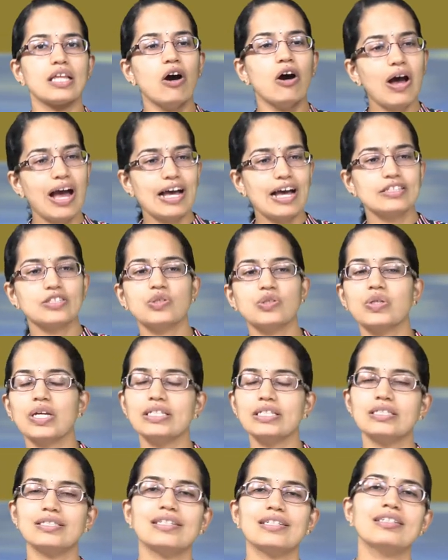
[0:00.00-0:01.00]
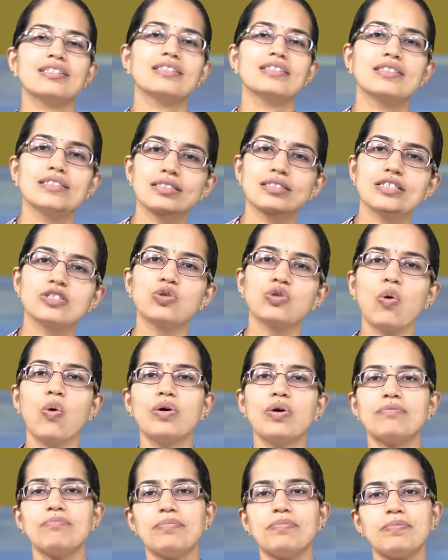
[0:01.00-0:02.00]
Now, as you can see, this is a
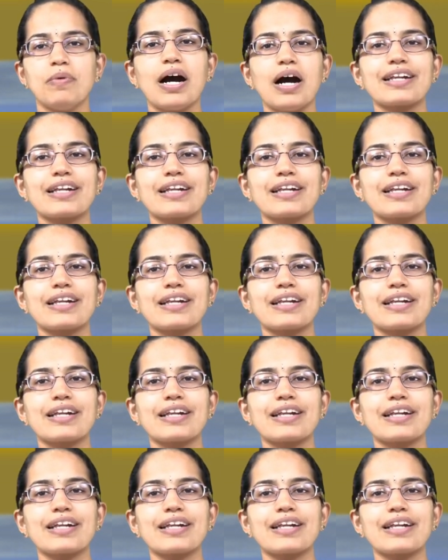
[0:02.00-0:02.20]
zone,